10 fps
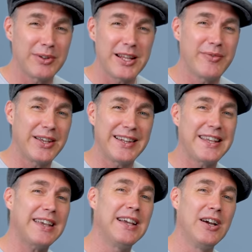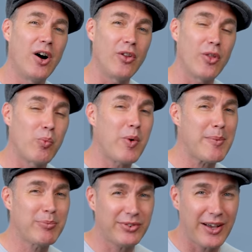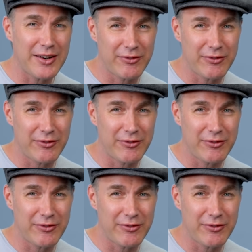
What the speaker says: leave me a link on the website